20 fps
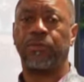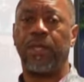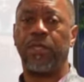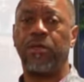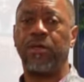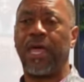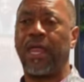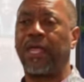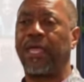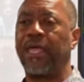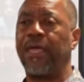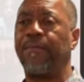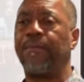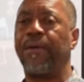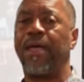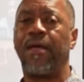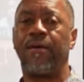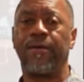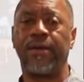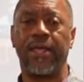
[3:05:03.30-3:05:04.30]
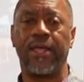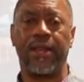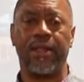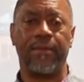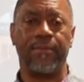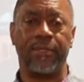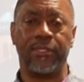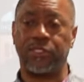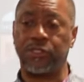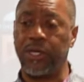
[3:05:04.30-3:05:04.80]
you got to get married in it,
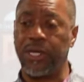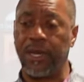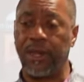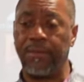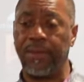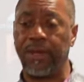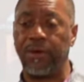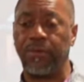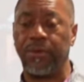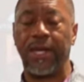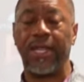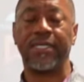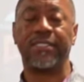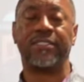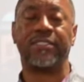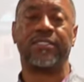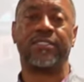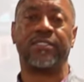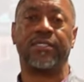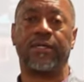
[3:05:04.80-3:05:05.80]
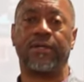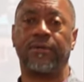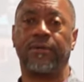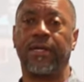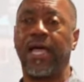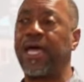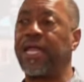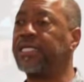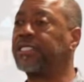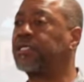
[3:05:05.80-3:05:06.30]
but you ain't even in a relationship.
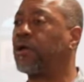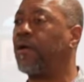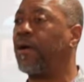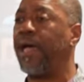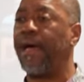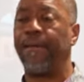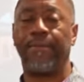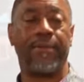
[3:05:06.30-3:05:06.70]
How this gonna happen?